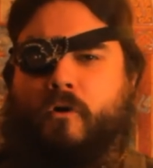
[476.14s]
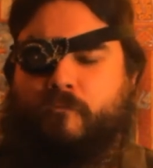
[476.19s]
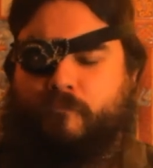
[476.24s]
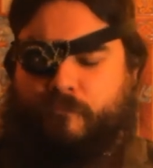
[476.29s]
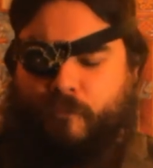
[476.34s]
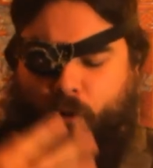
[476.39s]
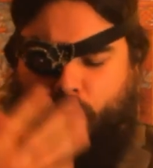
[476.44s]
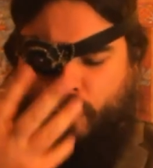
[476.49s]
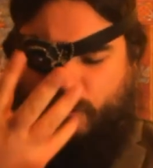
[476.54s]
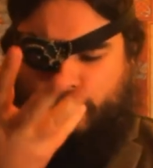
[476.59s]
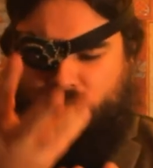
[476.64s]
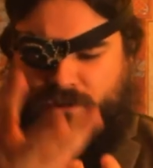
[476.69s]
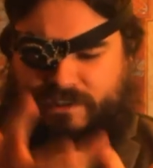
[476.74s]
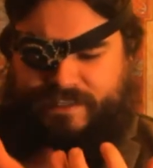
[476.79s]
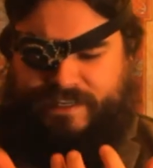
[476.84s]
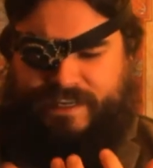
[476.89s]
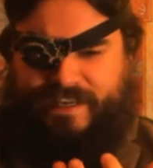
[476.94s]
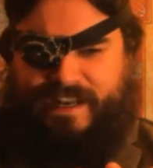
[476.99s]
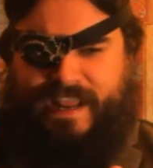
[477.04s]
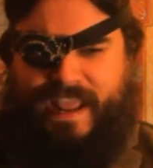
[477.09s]

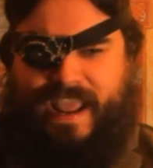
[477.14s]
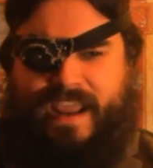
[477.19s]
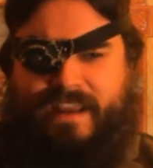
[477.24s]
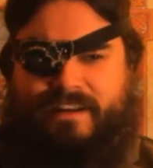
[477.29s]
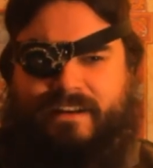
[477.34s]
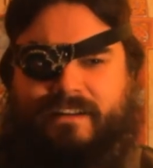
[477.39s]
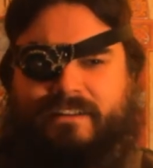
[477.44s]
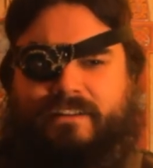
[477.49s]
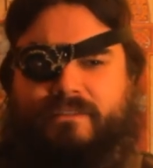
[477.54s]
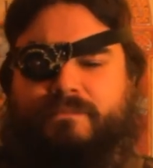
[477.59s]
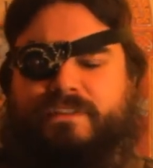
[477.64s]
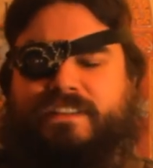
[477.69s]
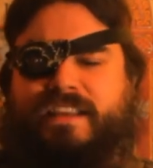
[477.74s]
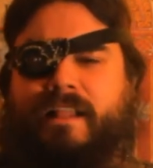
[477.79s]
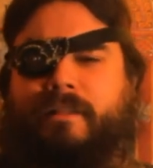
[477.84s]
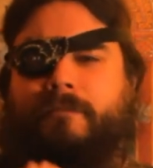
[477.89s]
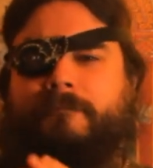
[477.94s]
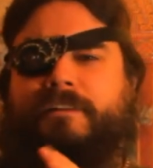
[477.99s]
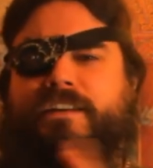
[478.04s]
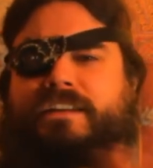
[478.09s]
folding in on
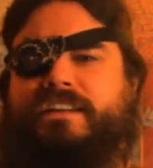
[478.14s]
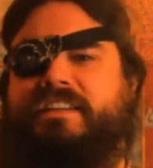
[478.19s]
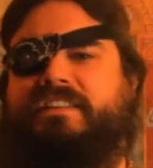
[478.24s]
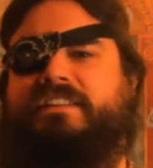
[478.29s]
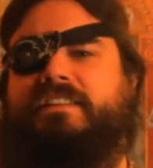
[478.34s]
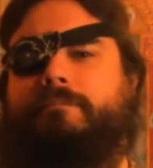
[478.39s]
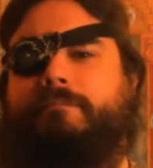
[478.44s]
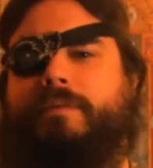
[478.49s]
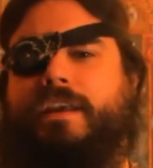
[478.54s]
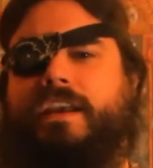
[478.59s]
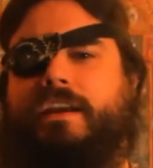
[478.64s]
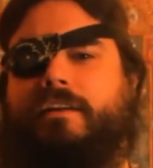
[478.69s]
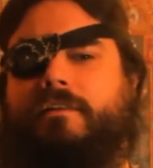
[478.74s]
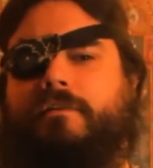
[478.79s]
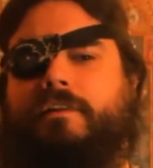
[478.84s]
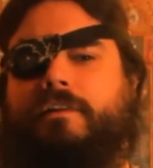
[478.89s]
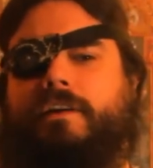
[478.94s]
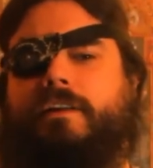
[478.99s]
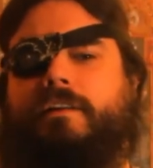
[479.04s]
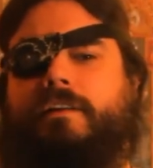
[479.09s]
himself and
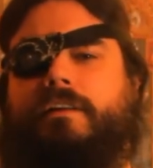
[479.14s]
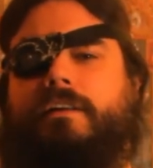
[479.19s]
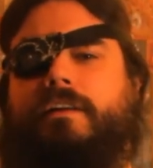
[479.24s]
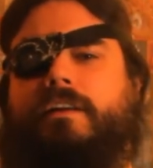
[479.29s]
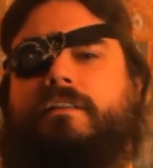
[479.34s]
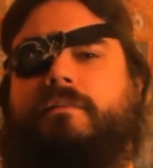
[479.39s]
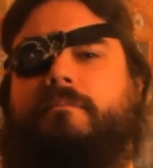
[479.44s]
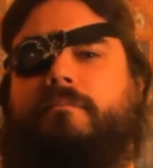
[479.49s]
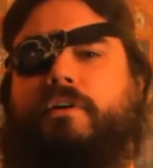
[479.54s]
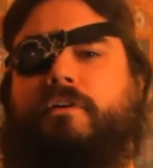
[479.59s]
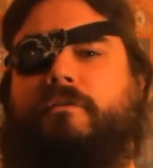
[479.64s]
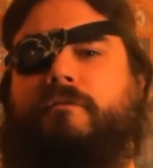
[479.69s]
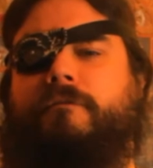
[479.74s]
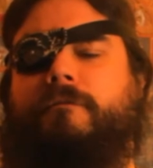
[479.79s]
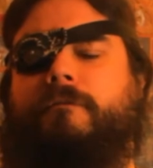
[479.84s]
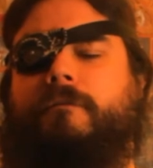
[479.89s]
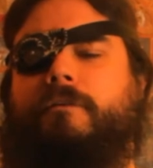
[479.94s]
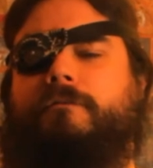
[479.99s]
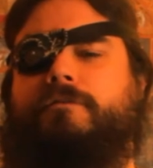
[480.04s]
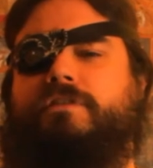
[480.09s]
disappearing in a puff
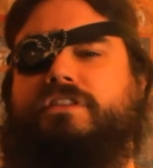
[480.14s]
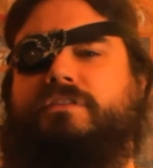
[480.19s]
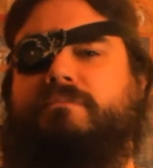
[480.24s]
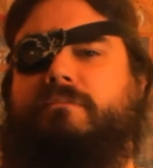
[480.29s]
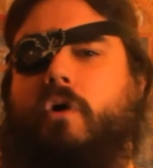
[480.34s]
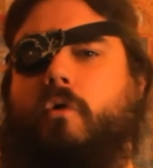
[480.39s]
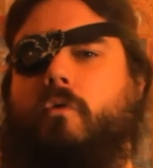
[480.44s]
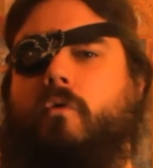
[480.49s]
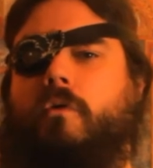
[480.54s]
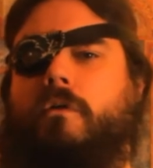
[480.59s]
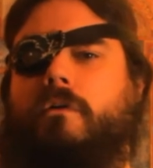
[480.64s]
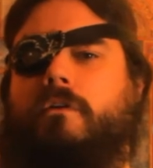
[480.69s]
of smoke.